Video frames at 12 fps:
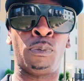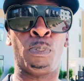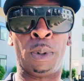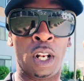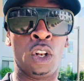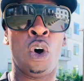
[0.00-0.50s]

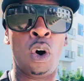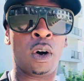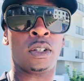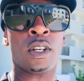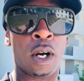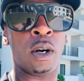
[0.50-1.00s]

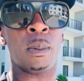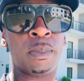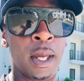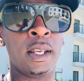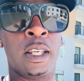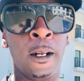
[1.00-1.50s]
long term
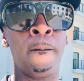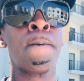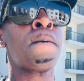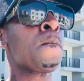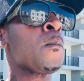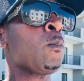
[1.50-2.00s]
thinking,
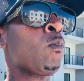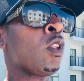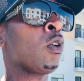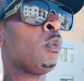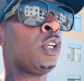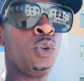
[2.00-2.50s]

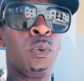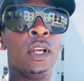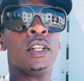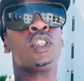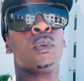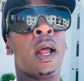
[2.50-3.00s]
when you
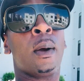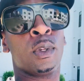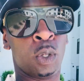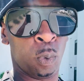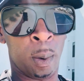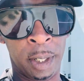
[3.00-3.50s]
interact
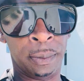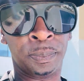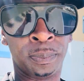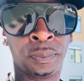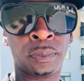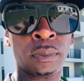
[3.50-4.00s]
with a woman,
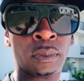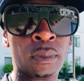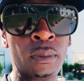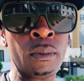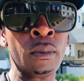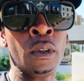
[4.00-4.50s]

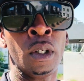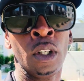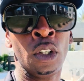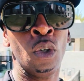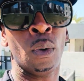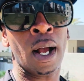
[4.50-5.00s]

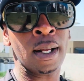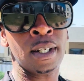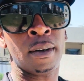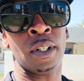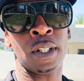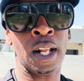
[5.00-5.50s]
you guys
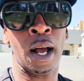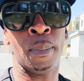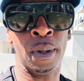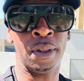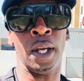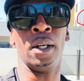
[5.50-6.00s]
have to
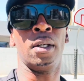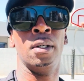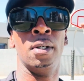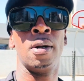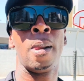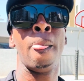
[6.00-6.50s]
stop and think.
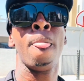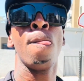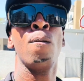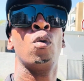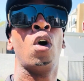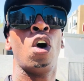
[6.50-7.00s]

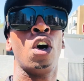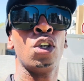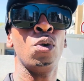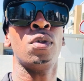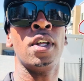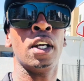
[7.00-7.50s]
Are
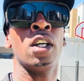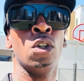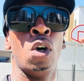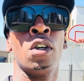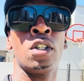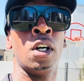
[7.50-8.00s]
you thinking
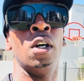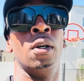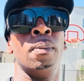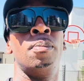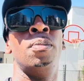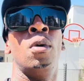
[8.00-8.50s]
long term?
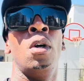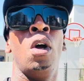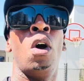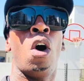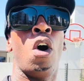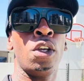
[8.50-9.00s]

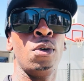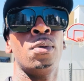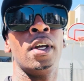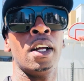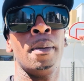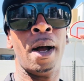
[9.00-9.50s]
Are you
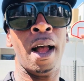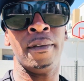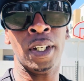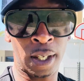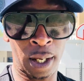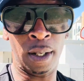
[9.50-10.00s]
thinking about
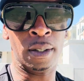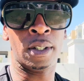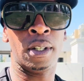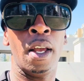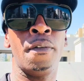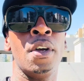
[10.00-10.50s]
having
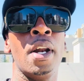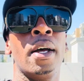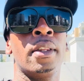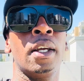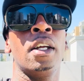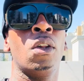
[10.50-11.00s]
kids? If you're
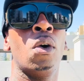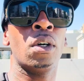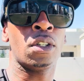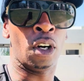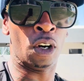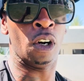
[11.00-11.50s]
not thinking
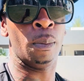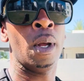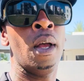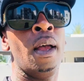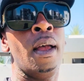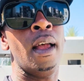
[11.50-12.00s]
long term,
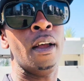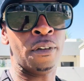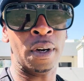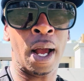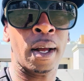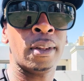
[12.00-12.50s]
if
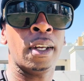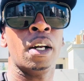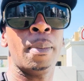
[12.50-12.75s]
you're not thinking